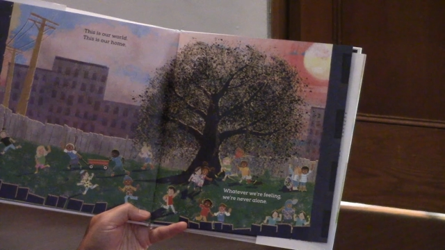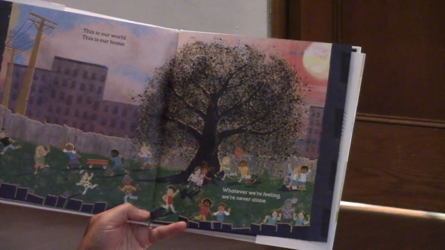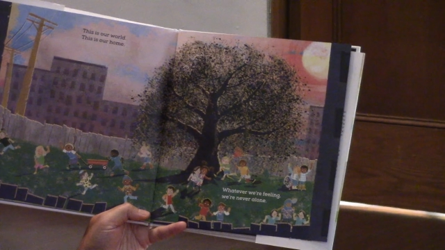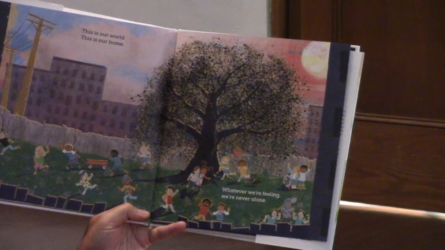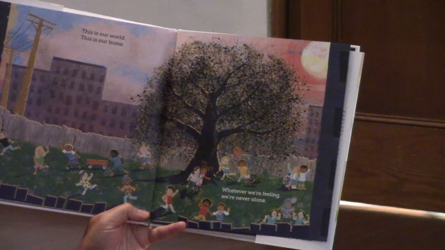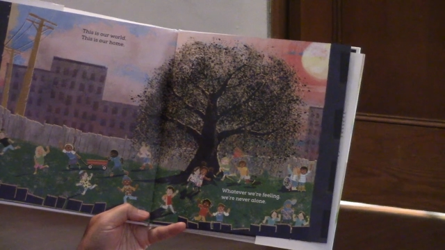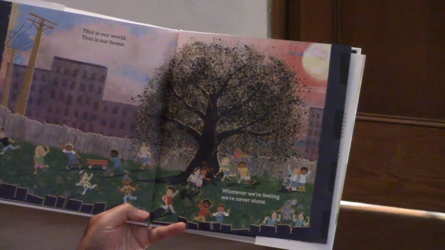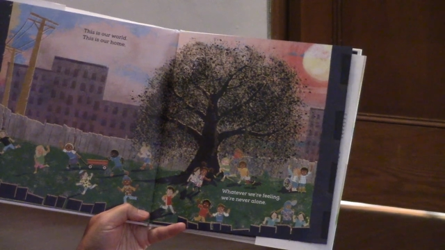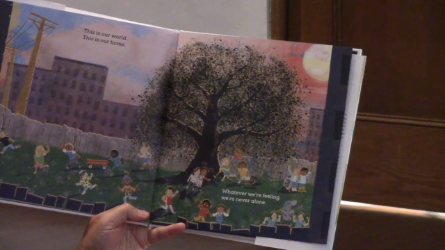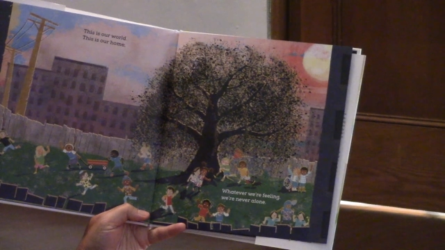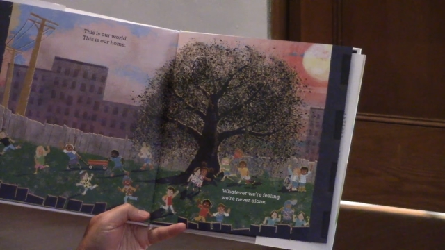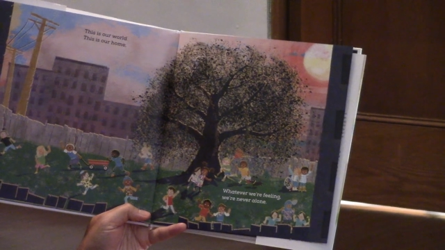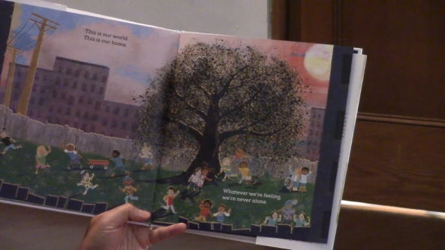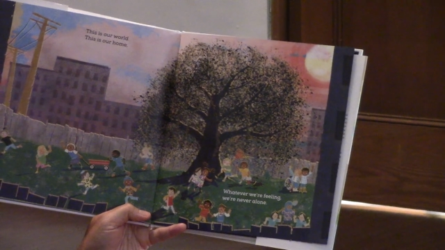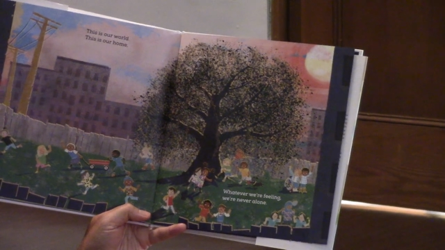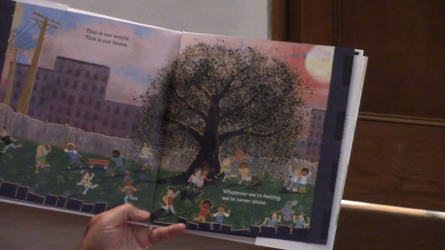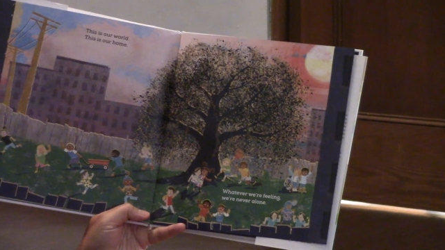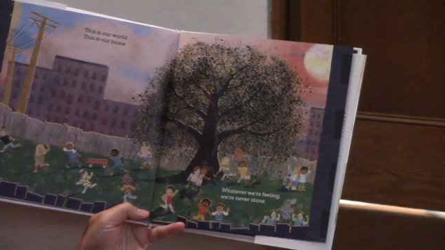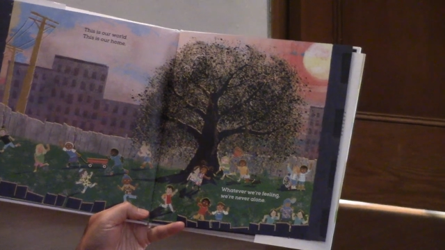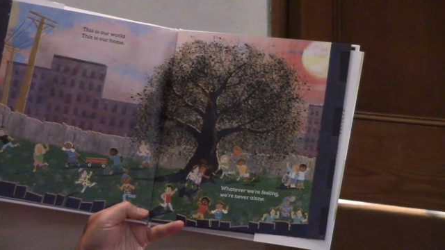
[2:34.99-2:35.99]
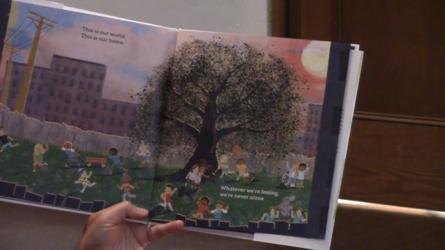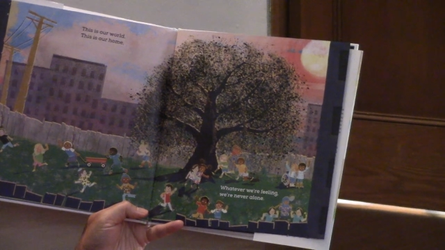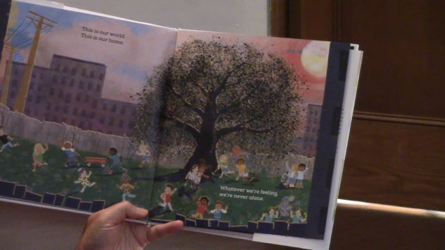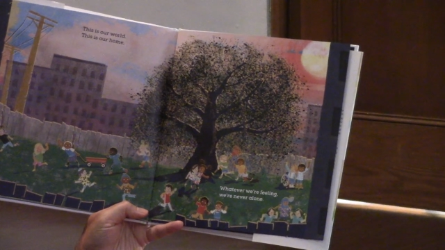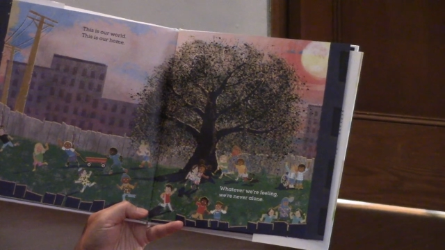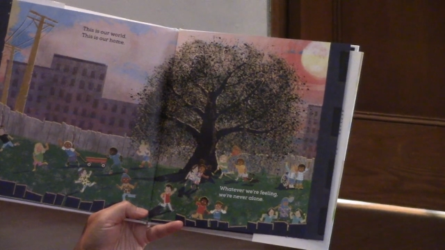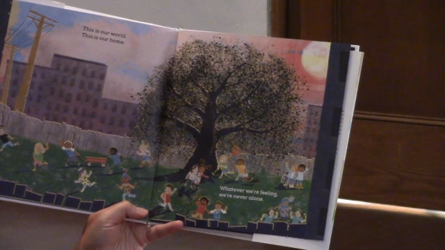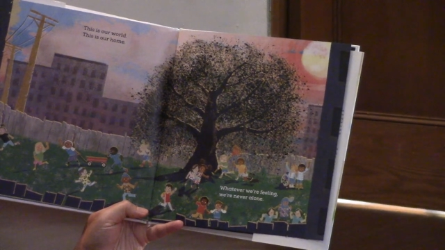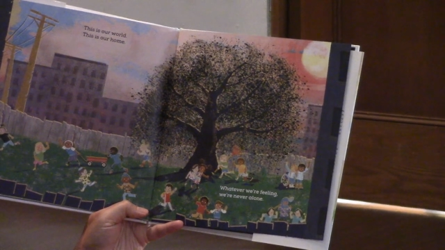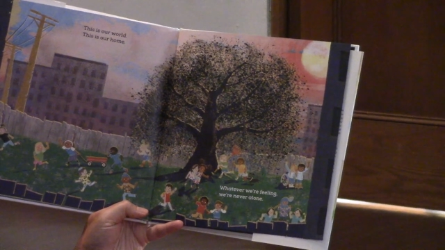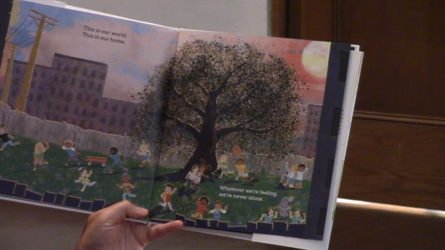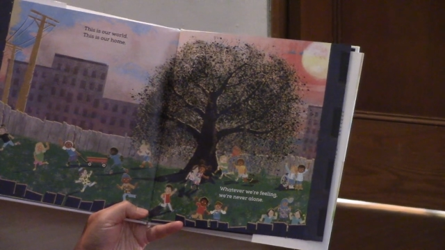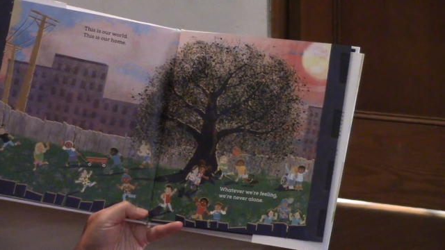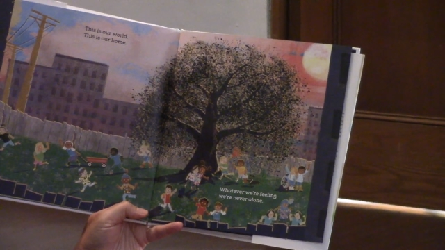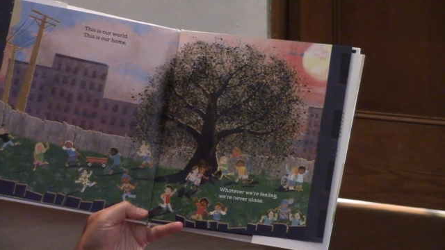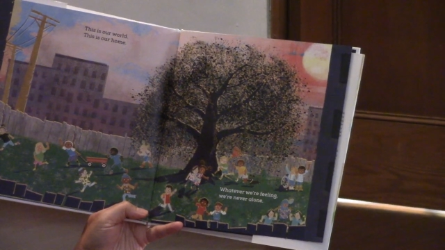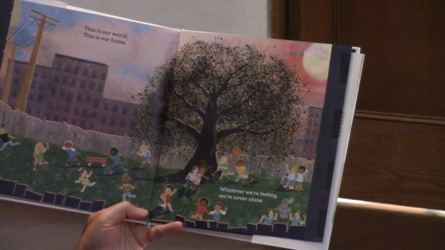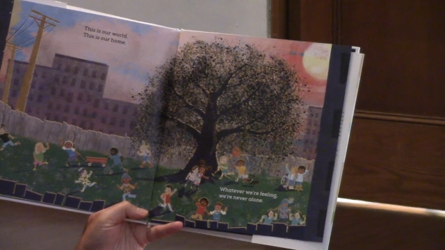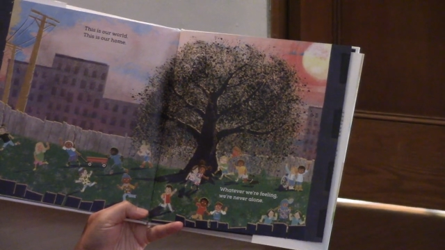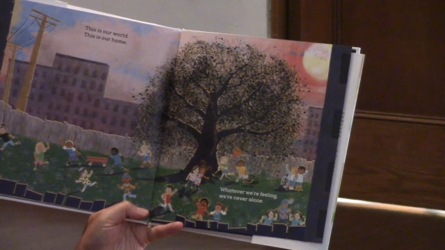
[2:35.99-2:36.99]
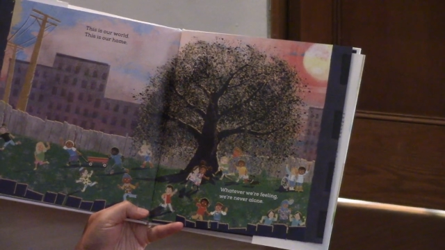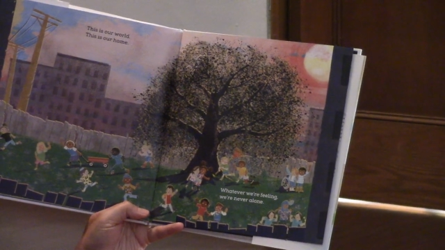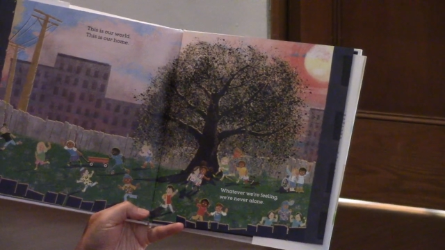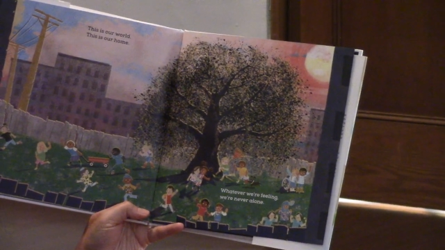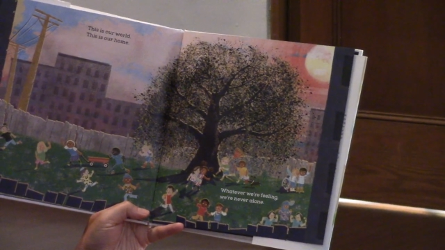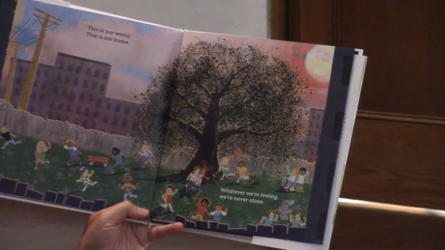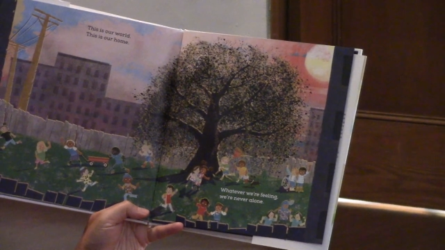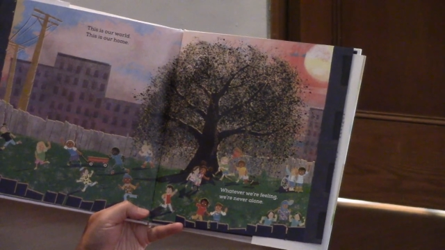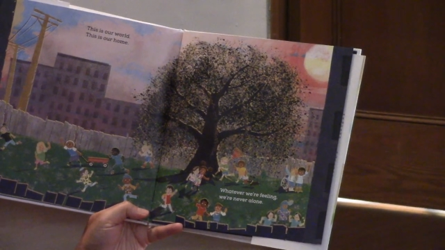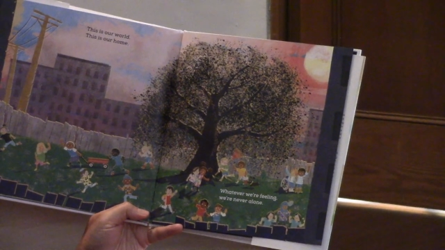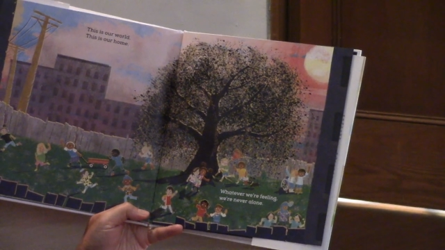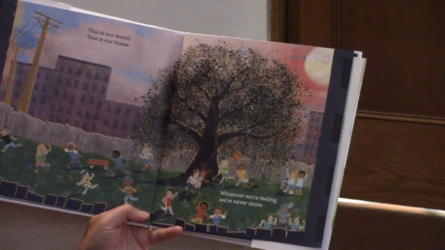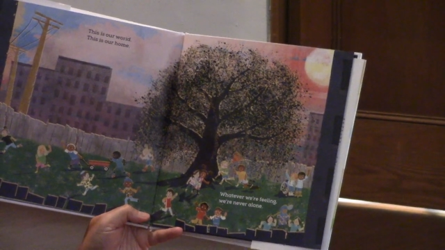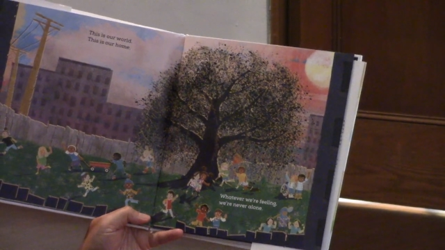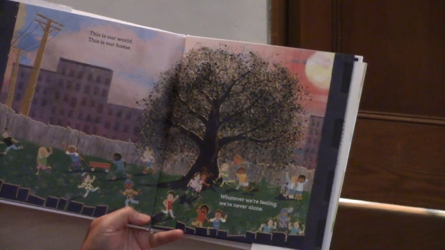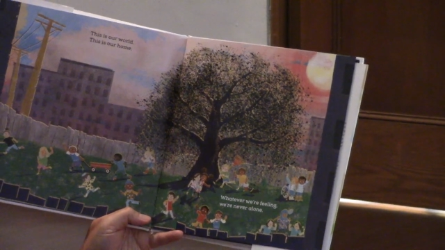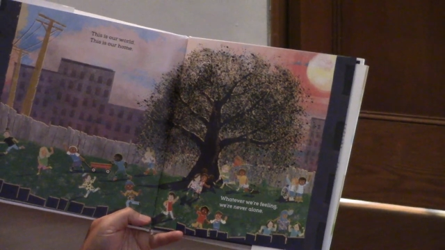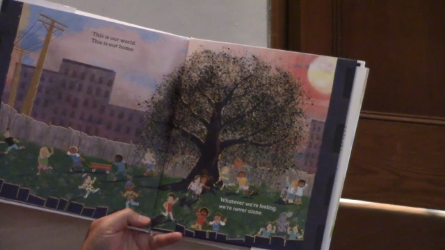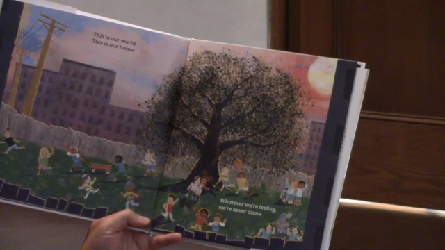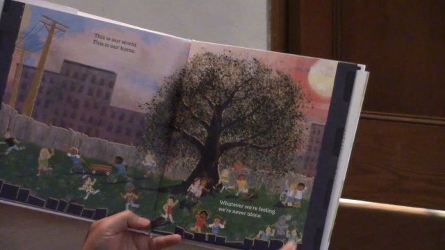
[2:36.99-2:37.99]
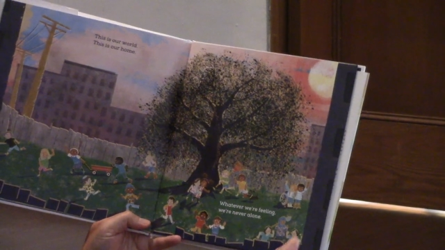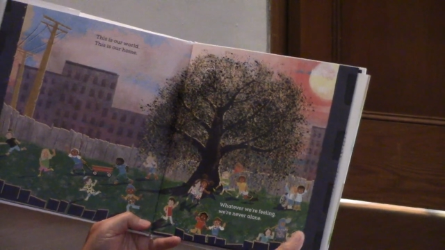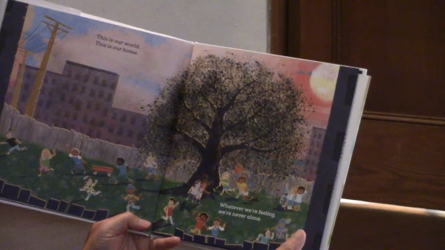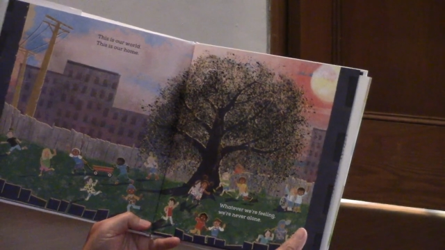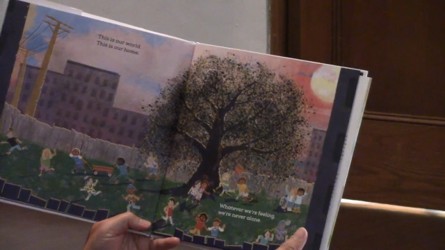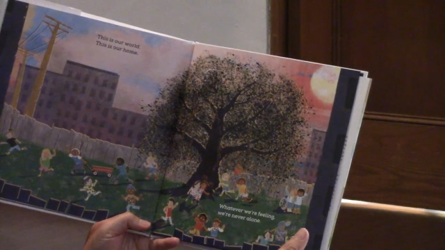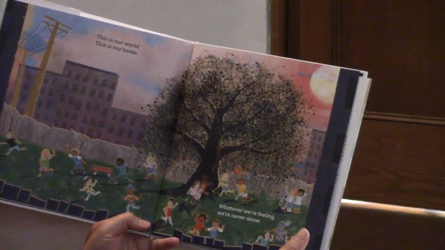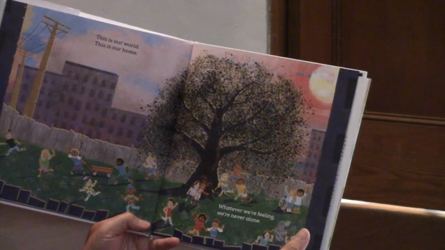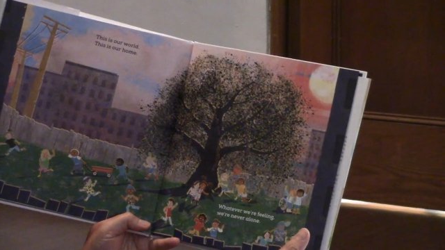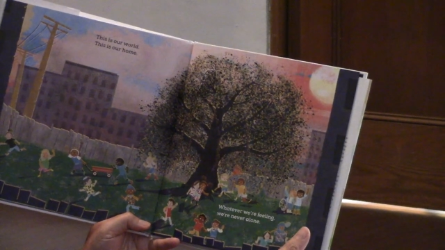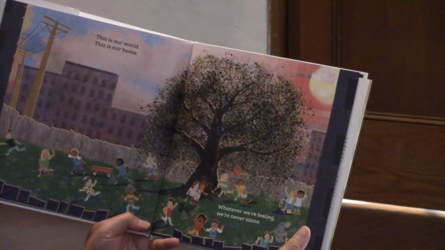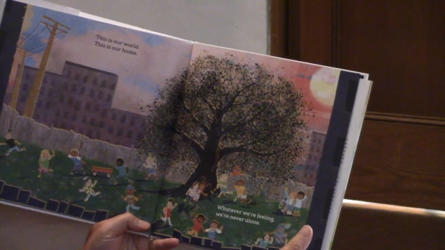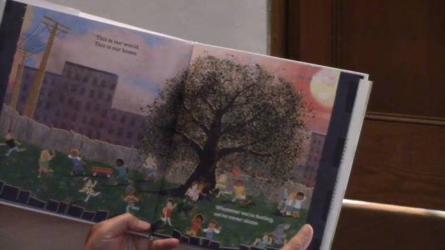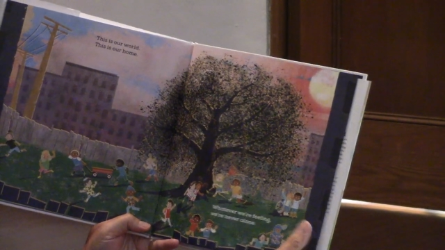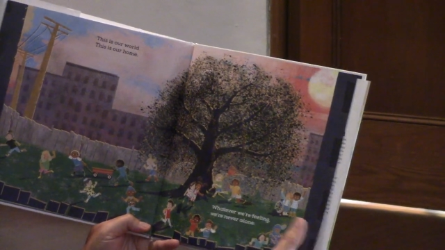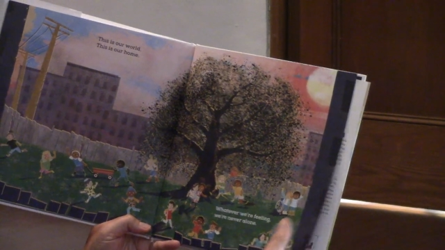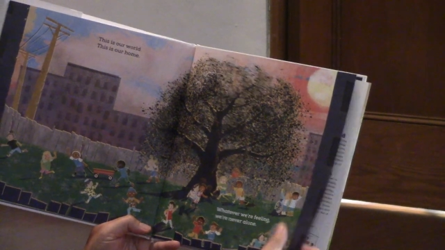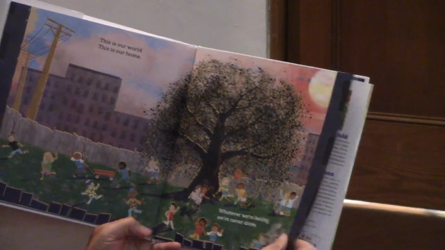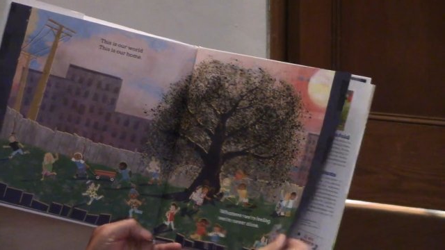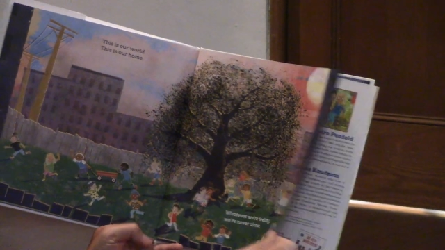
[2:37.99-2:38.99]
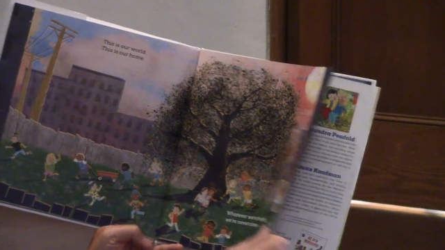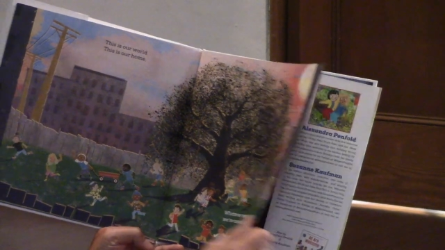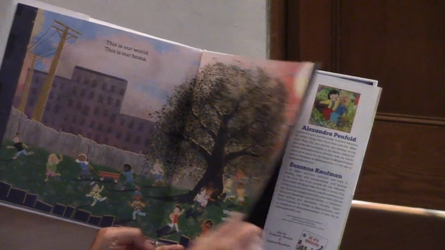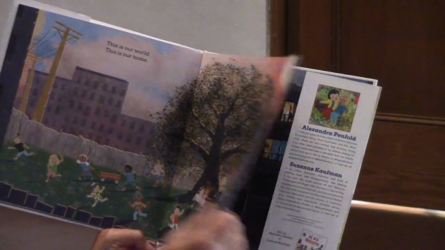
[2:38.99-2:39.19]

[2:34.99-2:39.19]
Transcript: Nobody's mouth can be seen.